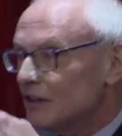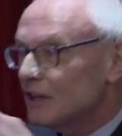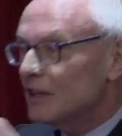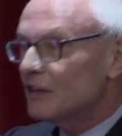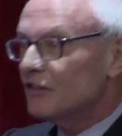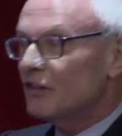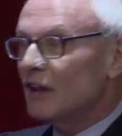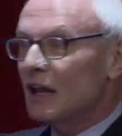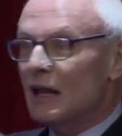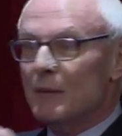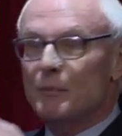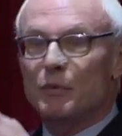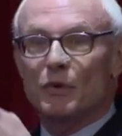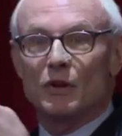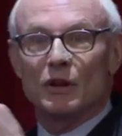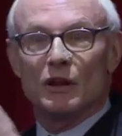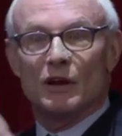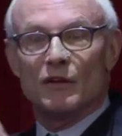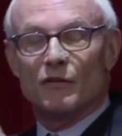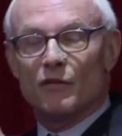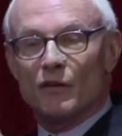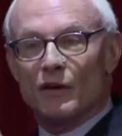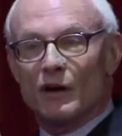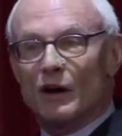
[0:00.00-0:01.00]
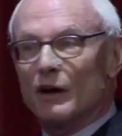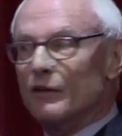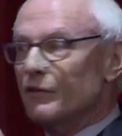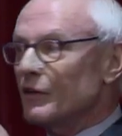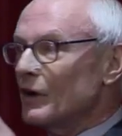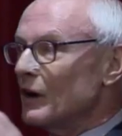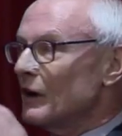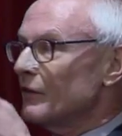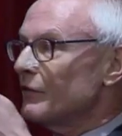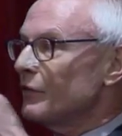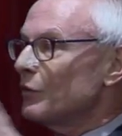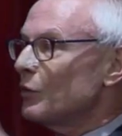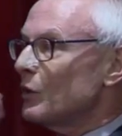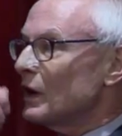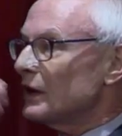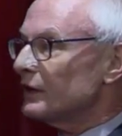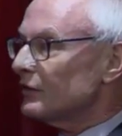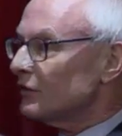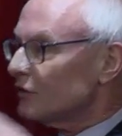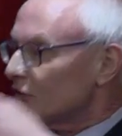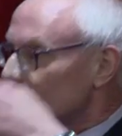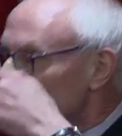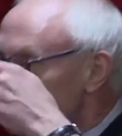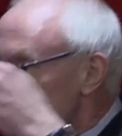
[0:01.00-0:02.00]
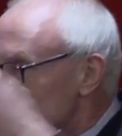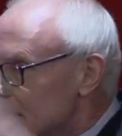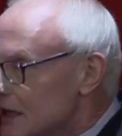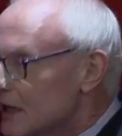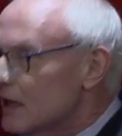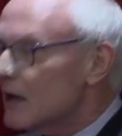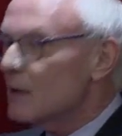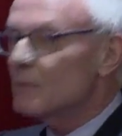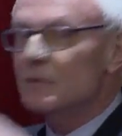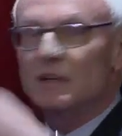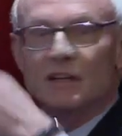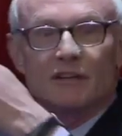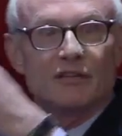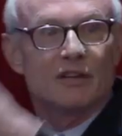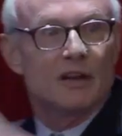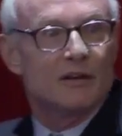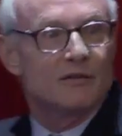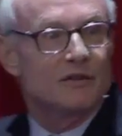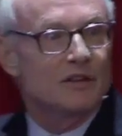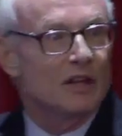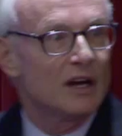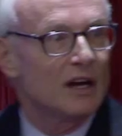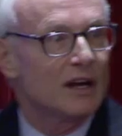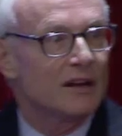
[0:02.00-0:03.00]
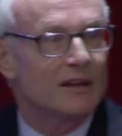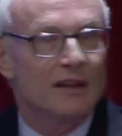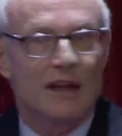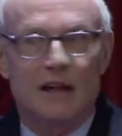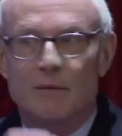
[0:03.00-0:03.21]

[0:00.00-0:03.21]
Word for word: an example of what so many companies have done.